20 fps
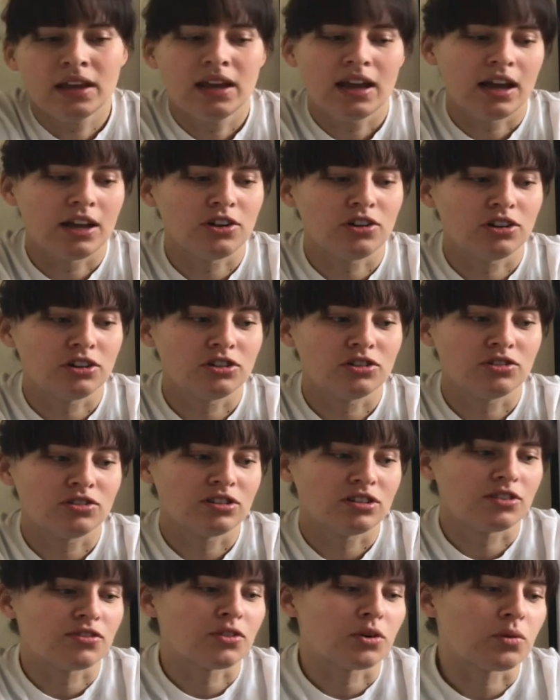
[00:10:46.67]
And you can use
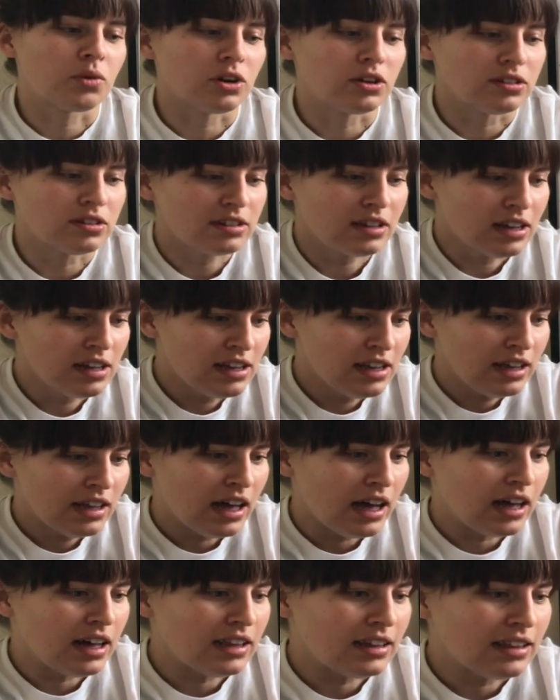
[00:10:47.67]
different words.
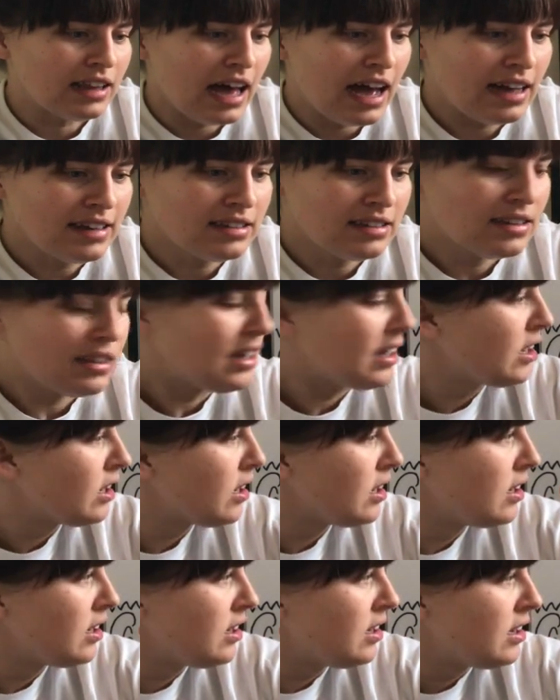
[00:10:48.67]
Last
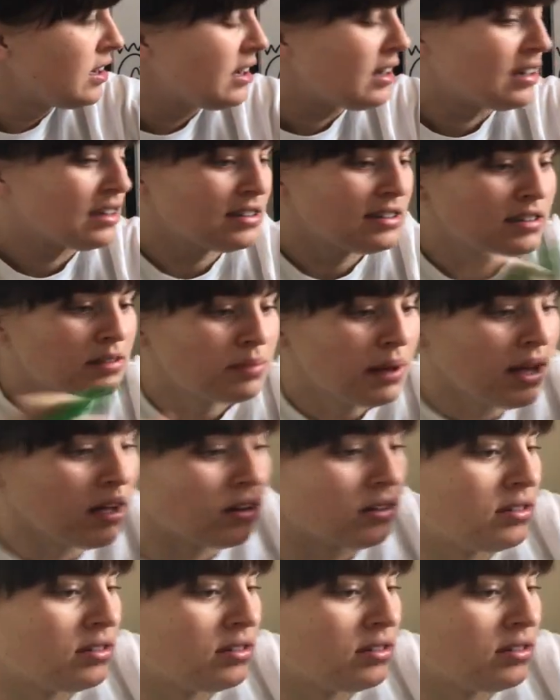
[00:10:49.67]
thing is smell.